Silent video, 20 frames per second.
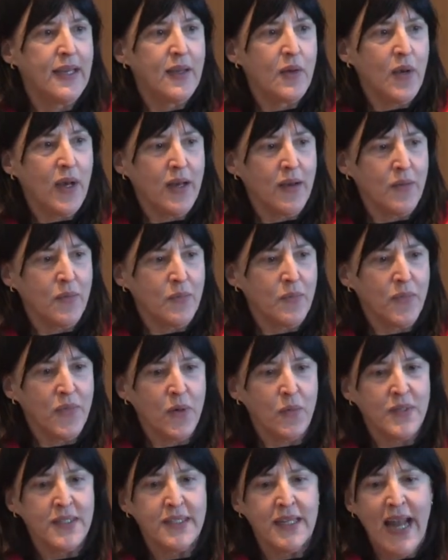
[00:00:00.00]
Um,
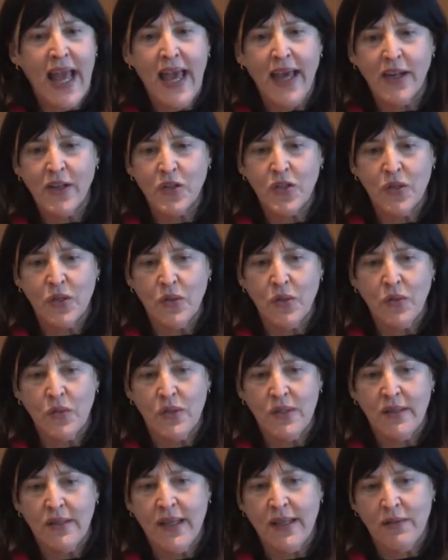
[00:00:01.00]
there was an attitude
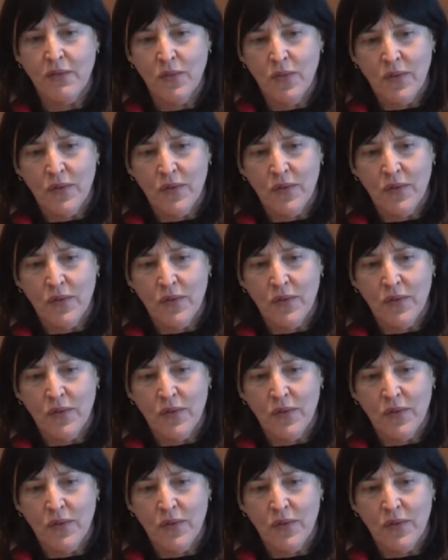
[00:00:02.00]
that